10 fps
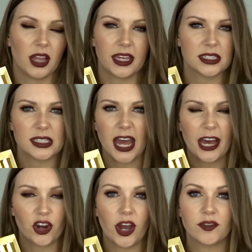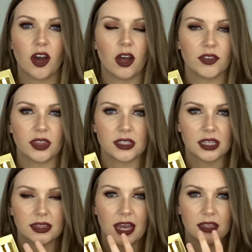like snack or have coffee, things like that.